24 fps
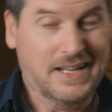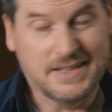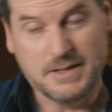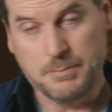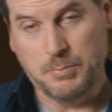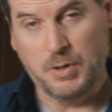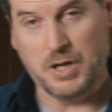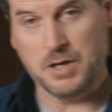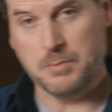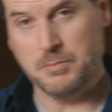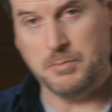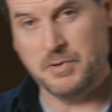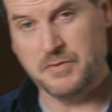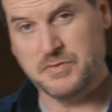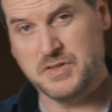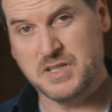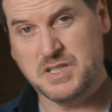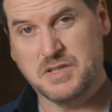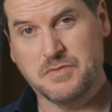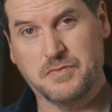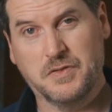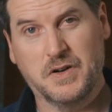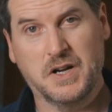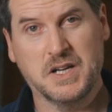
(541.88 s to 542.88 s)
at the bottom of the
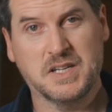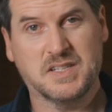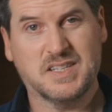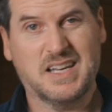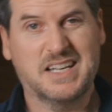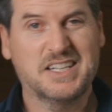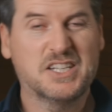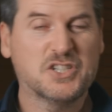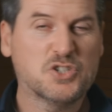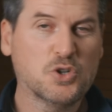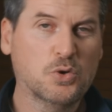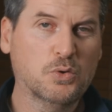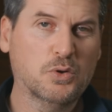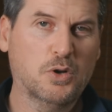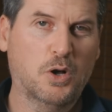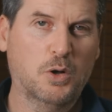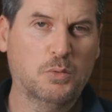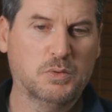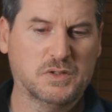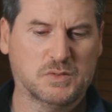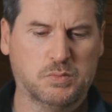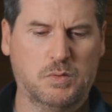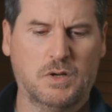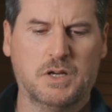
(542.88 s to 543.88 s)
device, and you don't
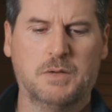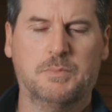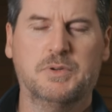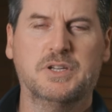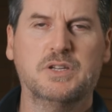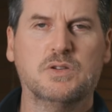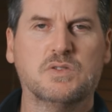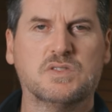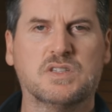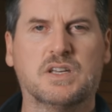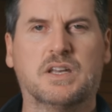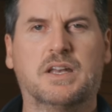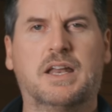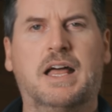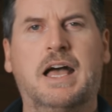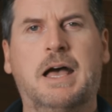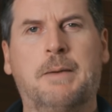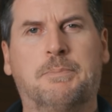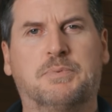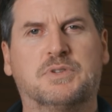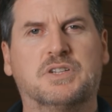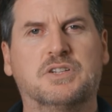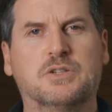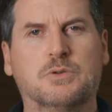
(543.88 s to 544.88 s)
always want to be using an
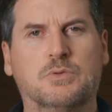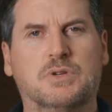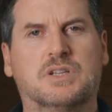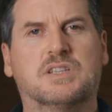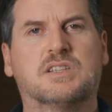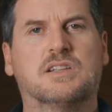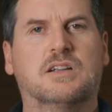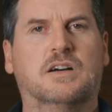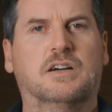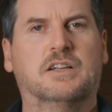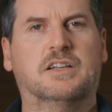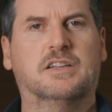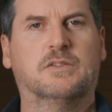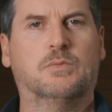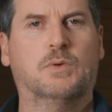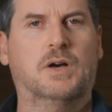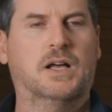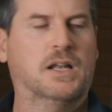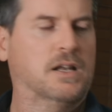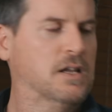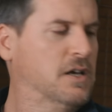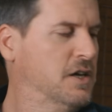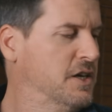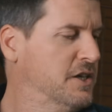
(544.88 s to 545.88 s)
app to do each slide as
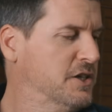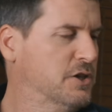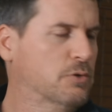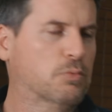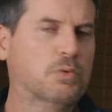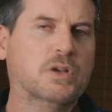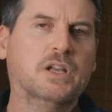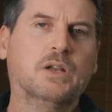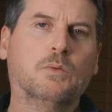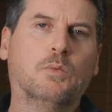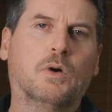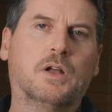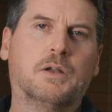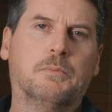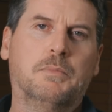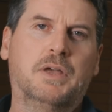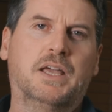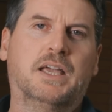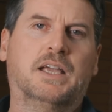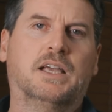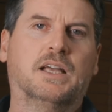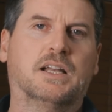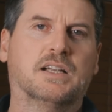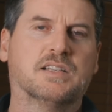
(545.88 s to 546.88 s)
well. You really want to
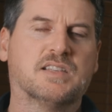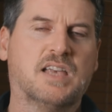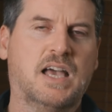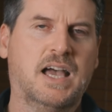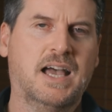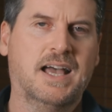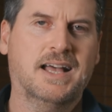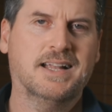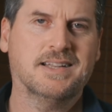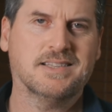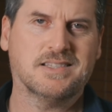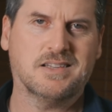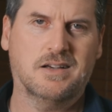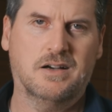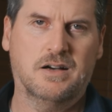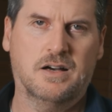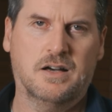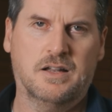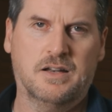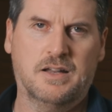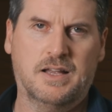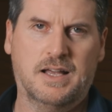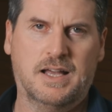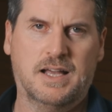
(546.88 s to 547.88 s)
make it as
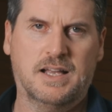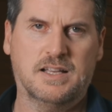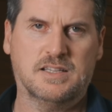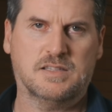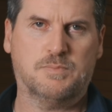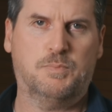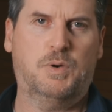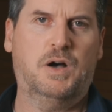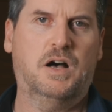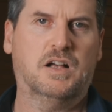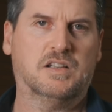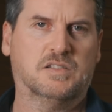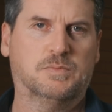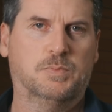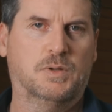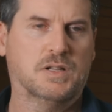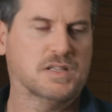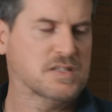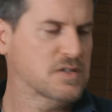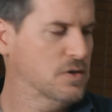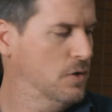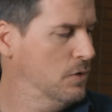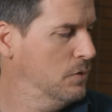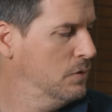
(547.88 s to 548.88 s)
hands-on as possible.
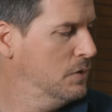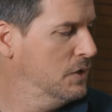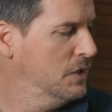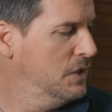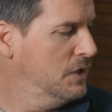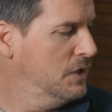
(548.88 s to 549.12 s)
So